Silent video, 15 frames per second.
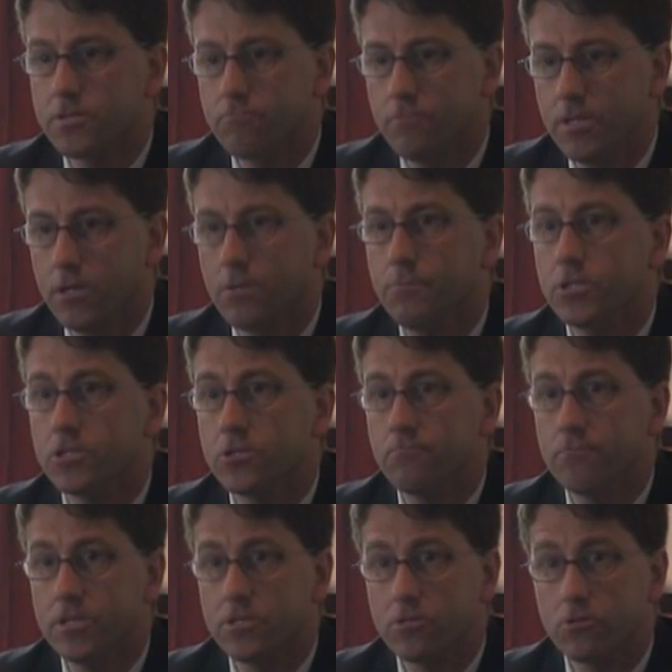is we
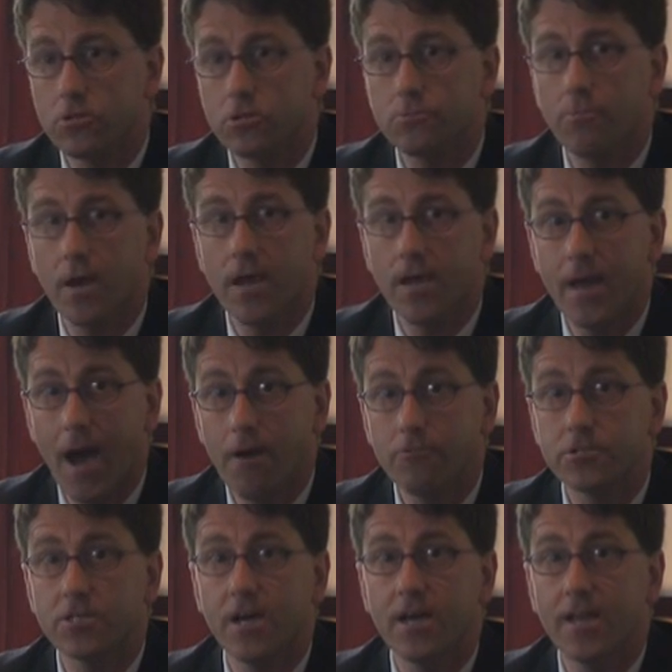commission research by
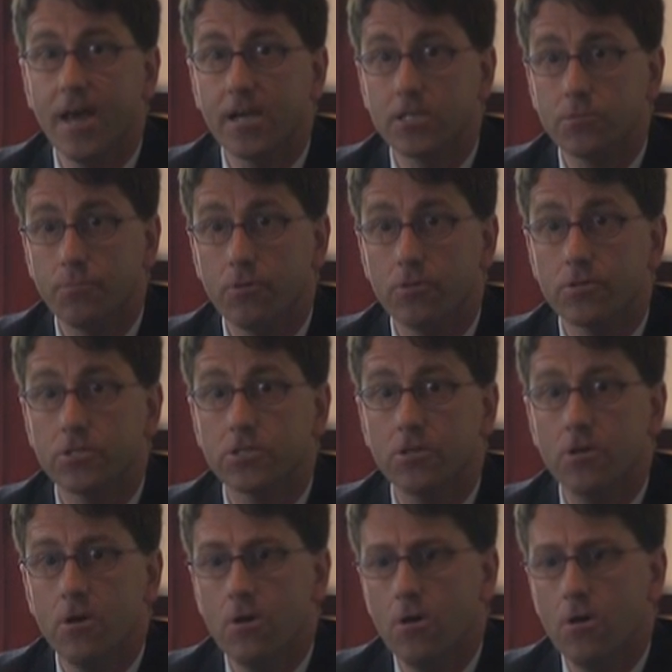outside experts